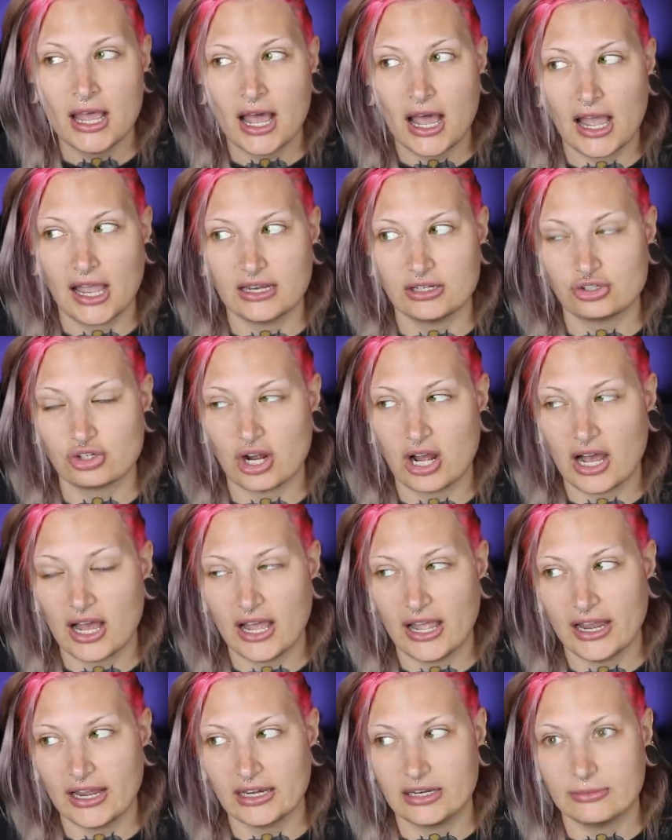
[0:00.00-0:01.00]
I
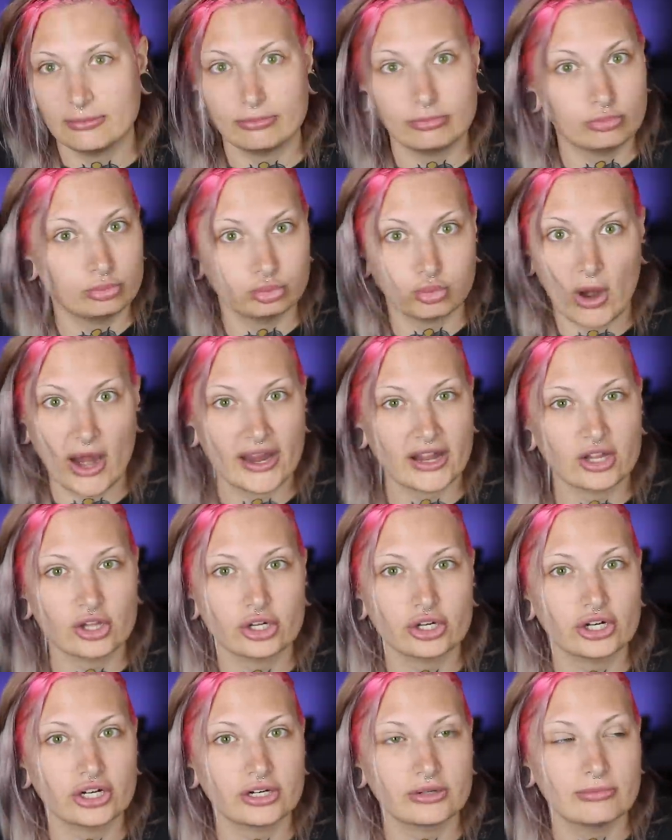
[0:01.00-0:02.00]
tried
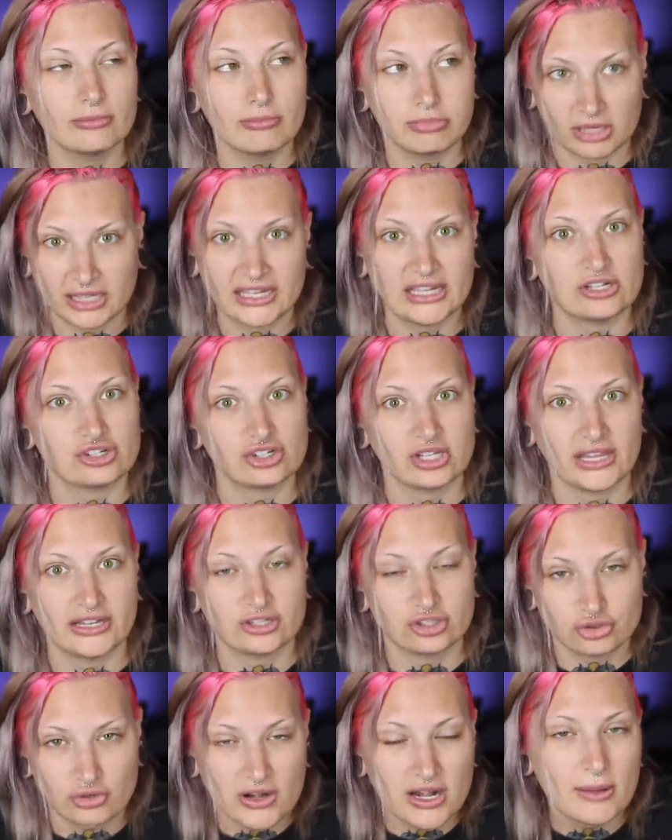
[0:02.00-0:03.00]
regular bleach, like
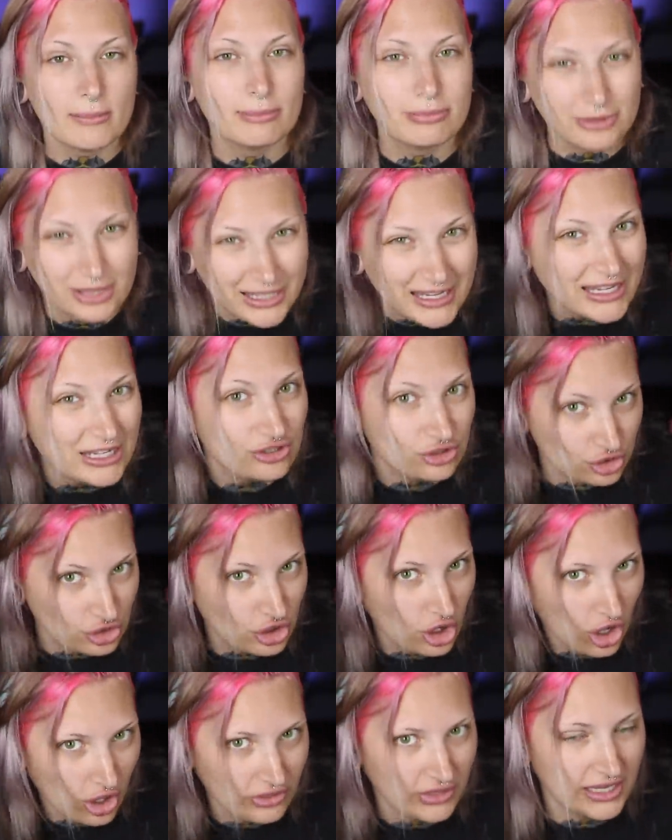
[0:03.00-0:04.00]
straight up
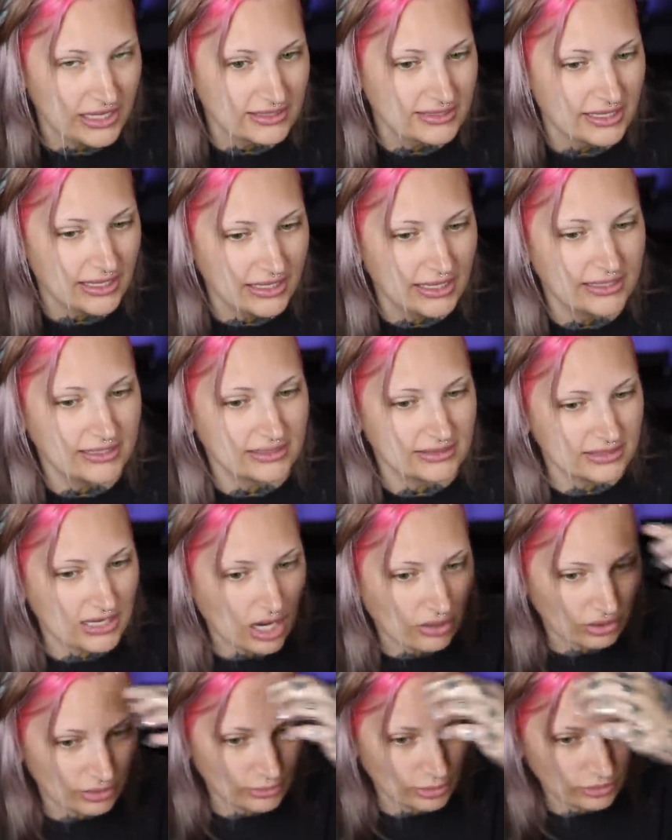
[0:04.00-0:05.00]
bleach on this, and it does
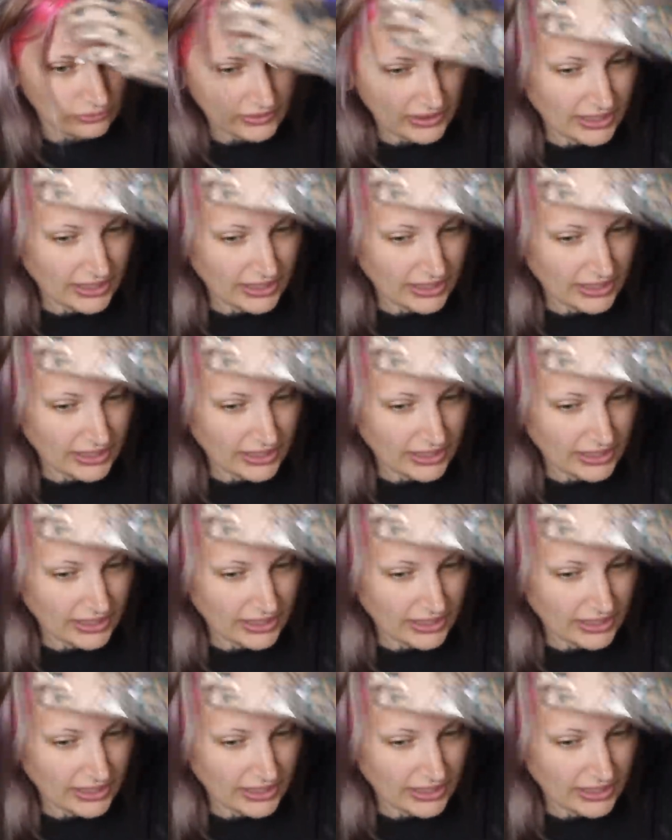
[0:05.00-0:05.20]
not remove